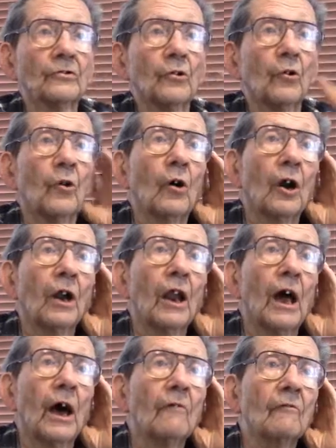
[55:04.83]
that are
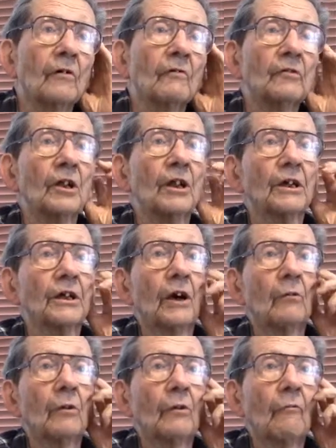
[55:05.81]
alive evidently
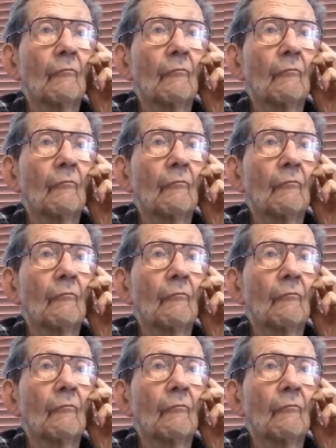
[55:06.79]
got one.